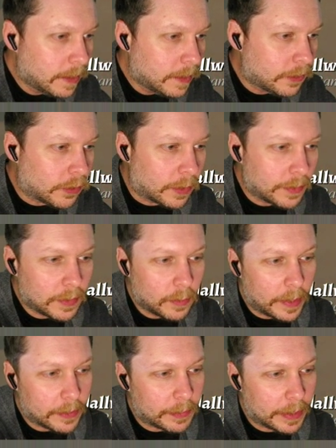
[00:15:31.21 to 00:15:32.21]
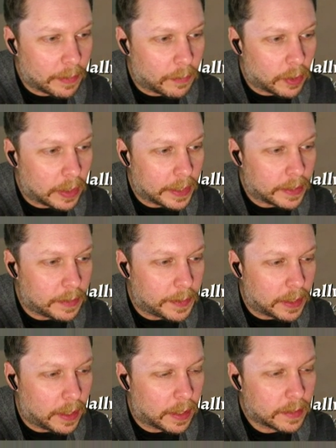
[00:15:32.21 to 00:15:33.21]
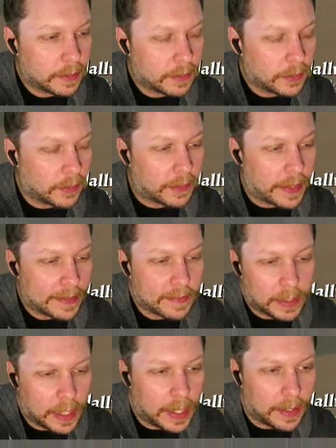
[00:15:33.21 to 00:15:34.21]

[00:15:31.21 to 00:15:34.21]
Doors in the West Wing are more likely to be locked. So that's a lie